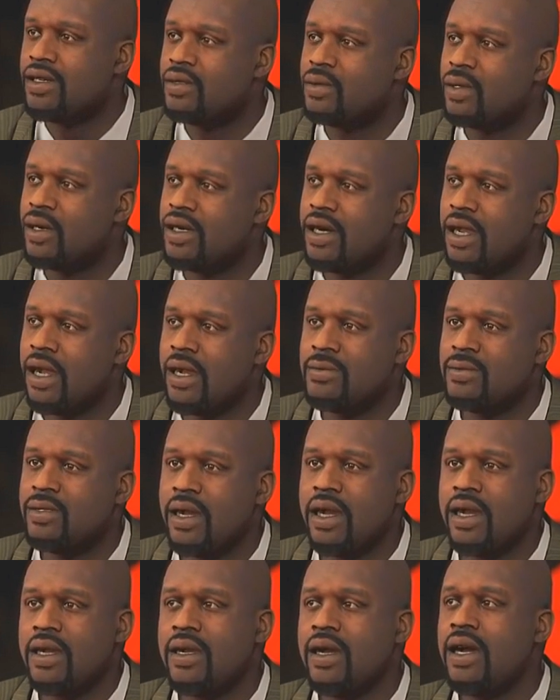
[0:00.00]
as he's
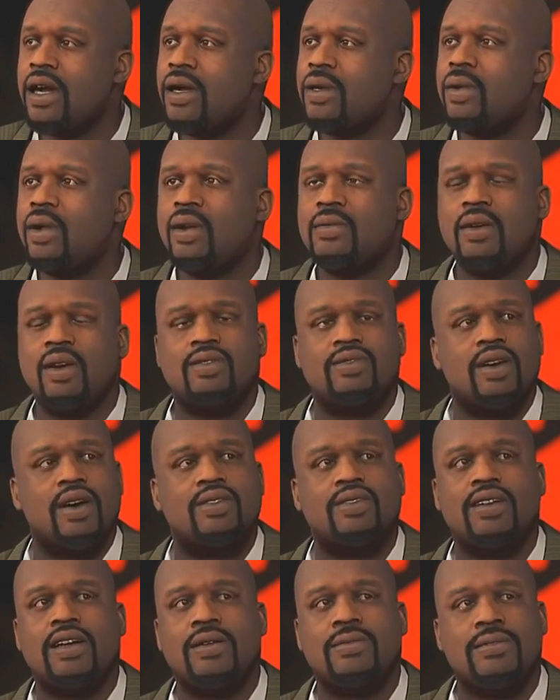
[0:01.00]
retiring. Now
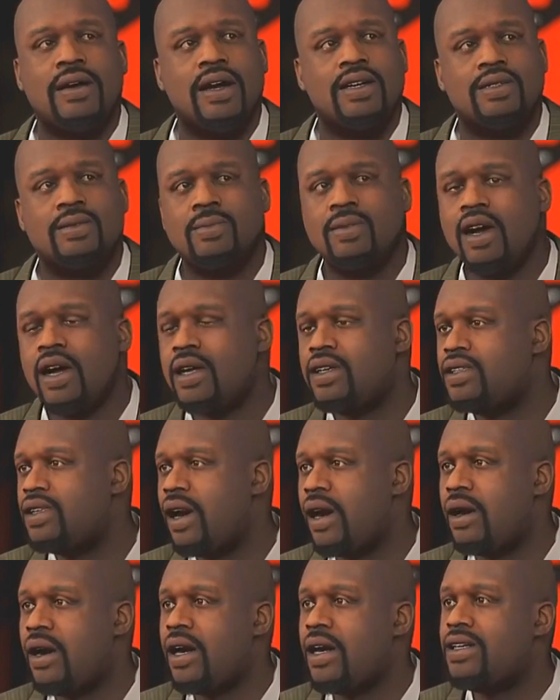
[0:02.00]
listen, when I retired,
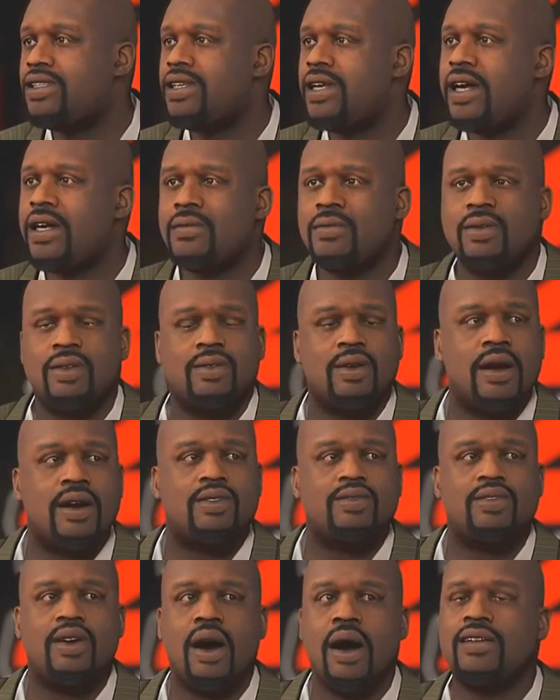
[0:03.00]
I never got
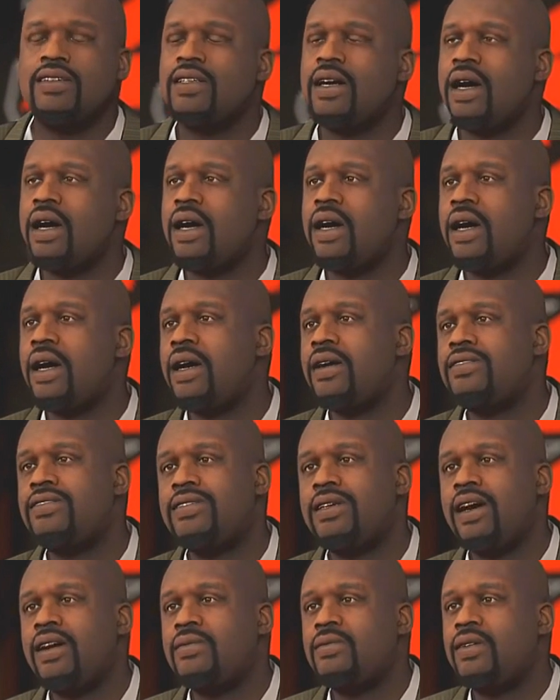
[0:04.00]
a Lakers
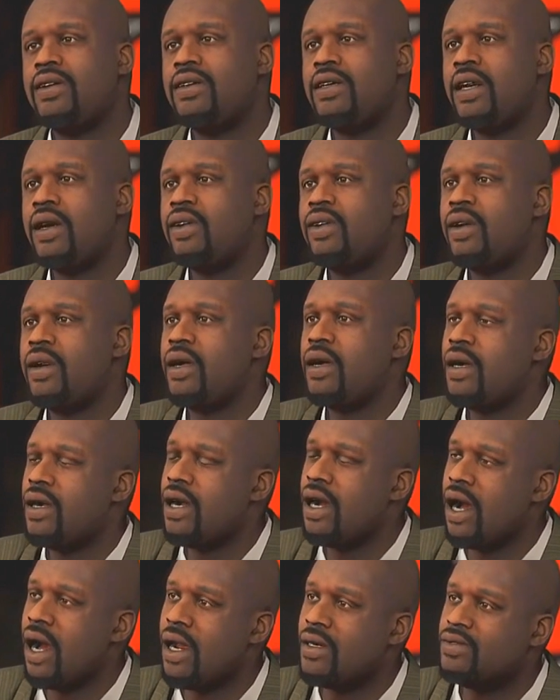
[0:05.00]
retirement
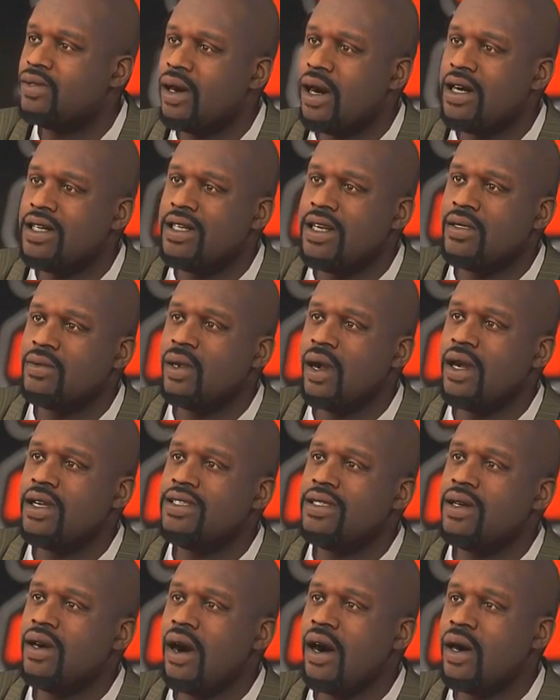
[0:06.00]
tour. I mean,
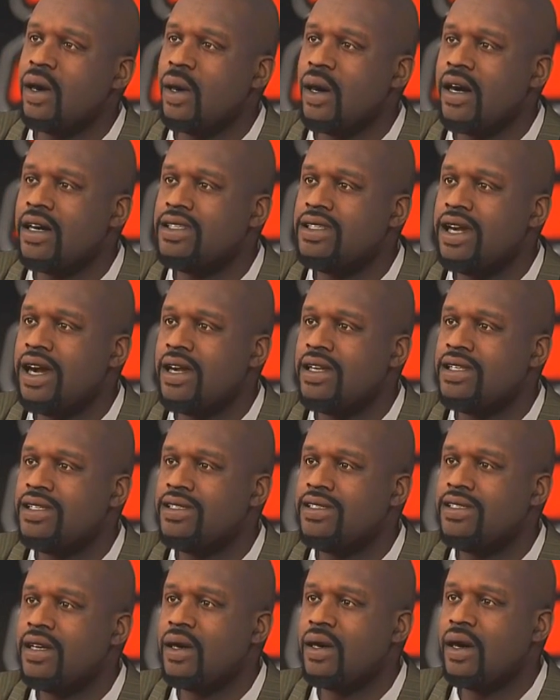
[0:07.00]
you can blame that I
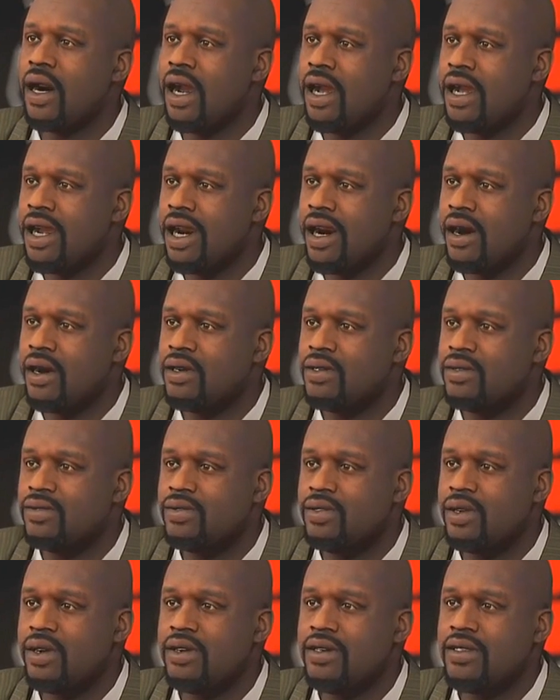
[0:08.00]
switched teams
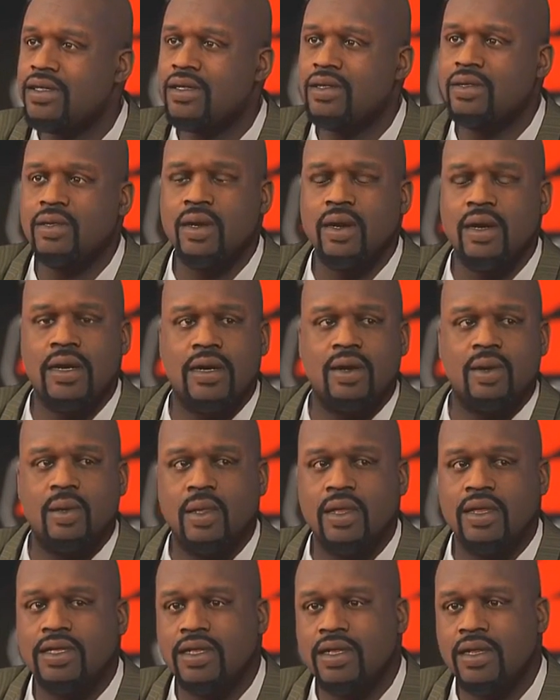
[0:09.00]
and I was never a
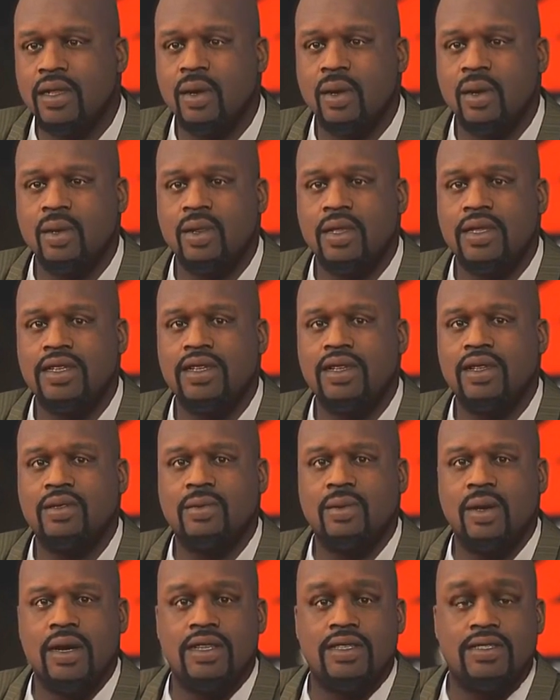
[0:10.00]
Laker from day
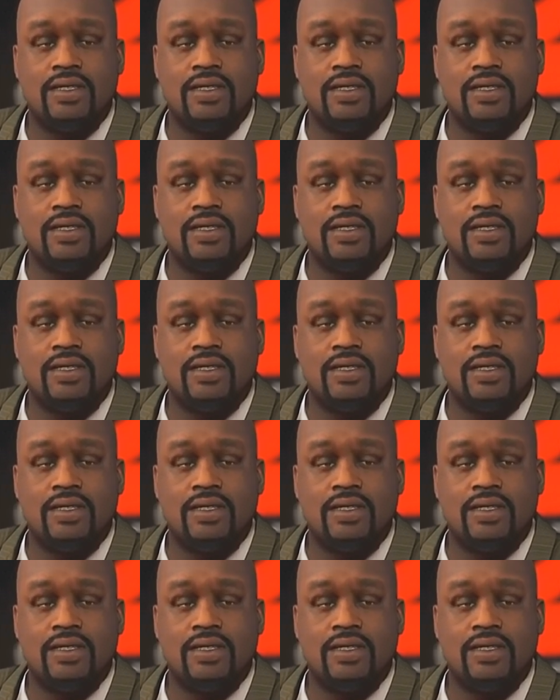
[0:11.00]
one